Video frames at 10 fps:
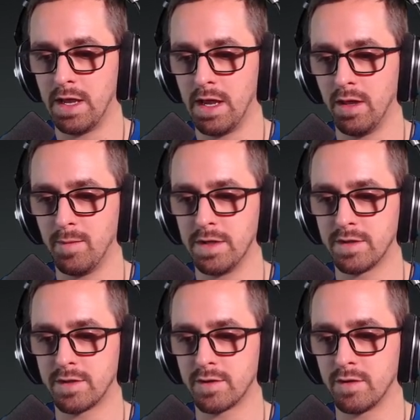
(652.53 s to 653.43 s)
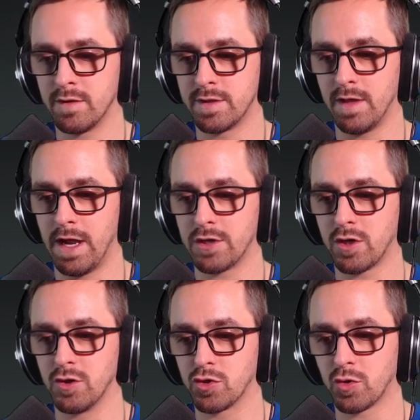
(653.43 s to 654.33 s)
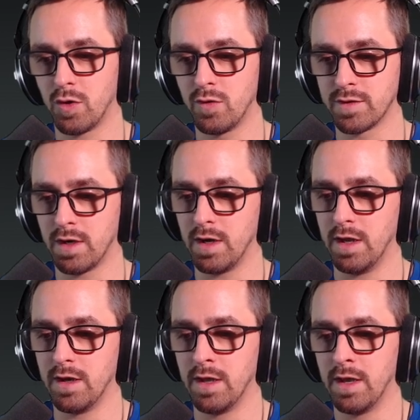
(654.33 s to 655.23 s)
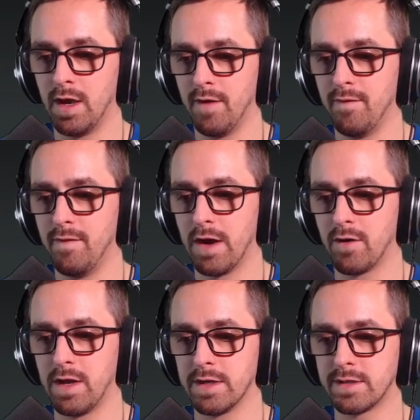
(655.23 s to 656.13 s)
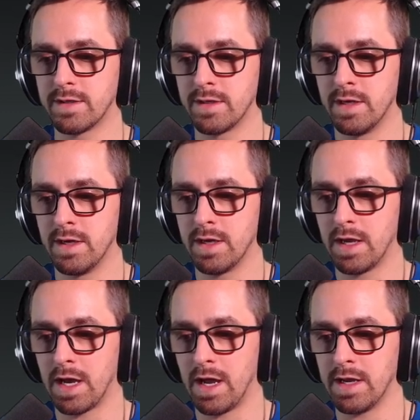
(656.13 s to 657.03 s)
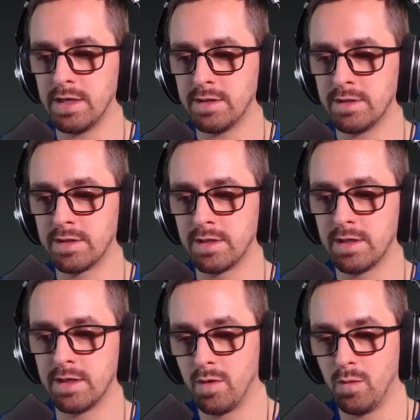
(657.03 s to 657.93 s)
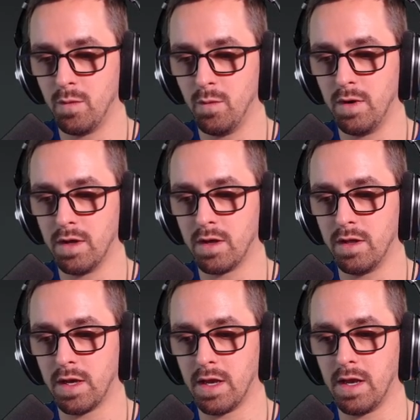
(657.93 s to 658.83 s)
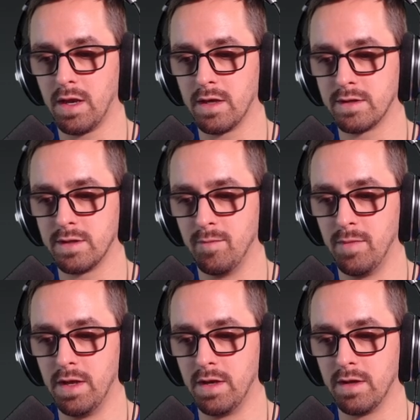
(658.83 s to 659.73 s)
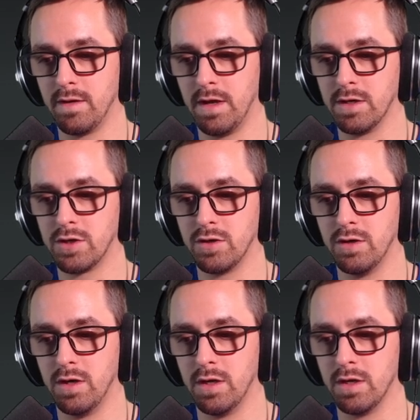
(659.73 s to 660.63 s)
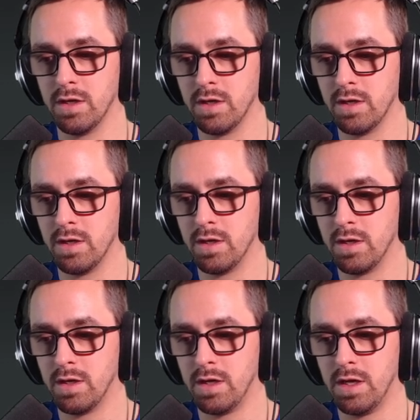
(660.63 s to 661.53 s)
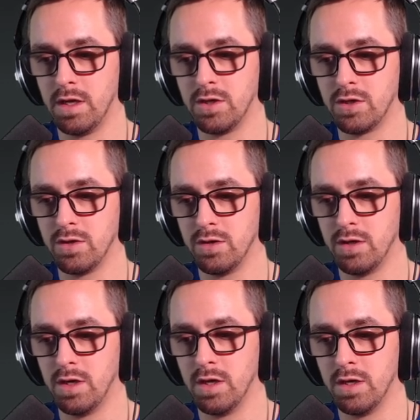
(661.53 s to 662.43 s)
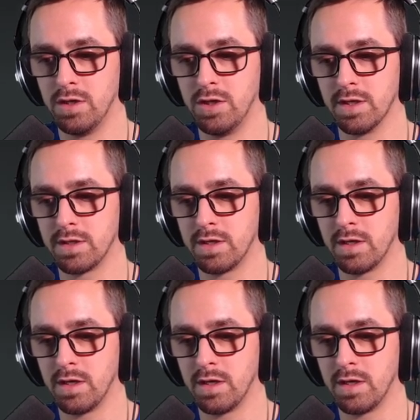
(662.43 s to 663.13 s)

elements slash controls on it of various kinds. When clicking submit, it should it should just